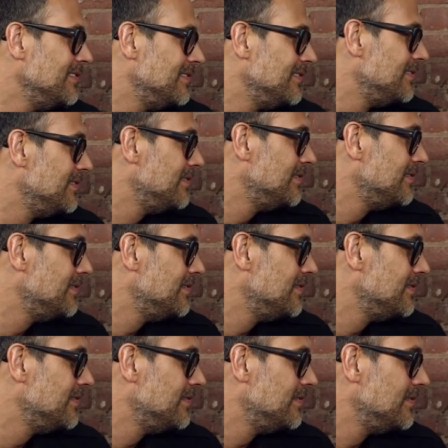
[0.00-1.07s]

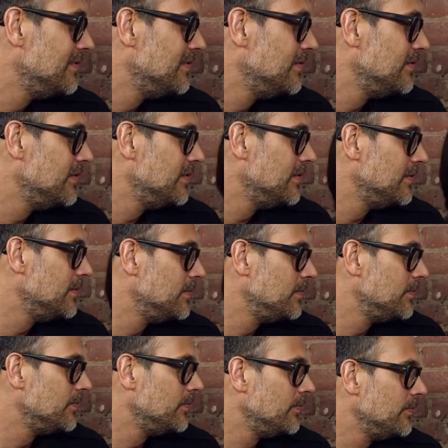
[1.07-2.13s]

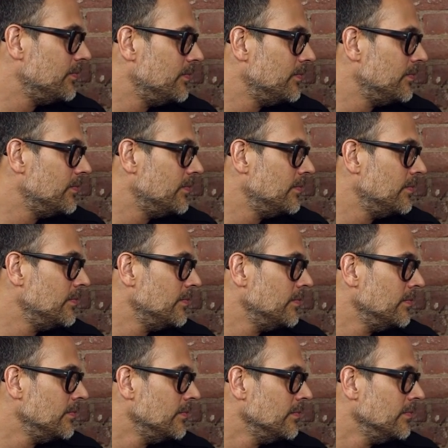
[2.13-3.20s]

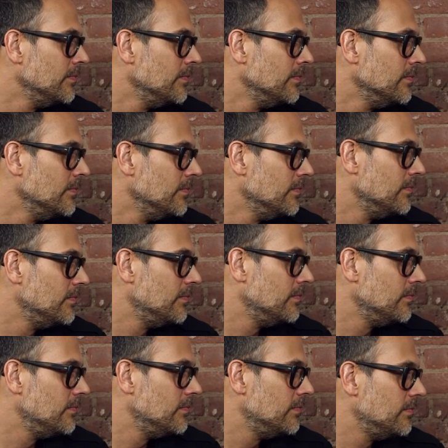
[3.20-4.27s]

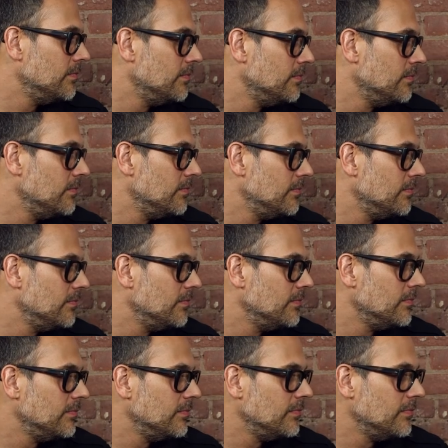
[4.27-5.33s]

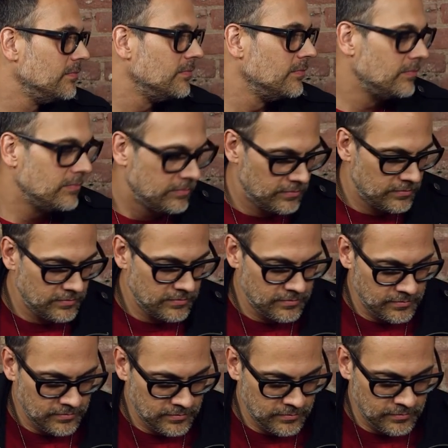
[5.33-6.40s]

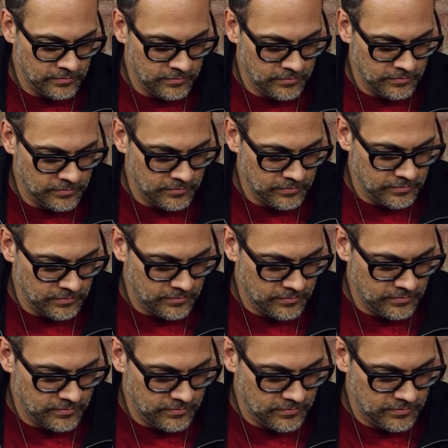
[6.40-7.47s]

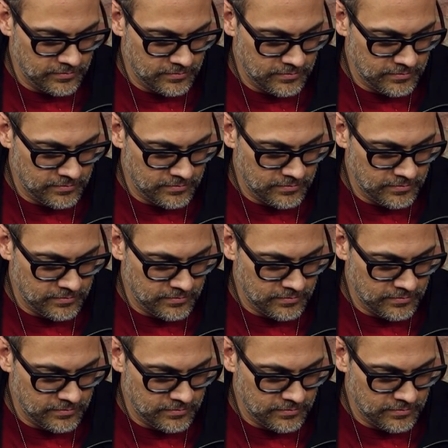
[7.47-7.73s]
This person isn't speaking.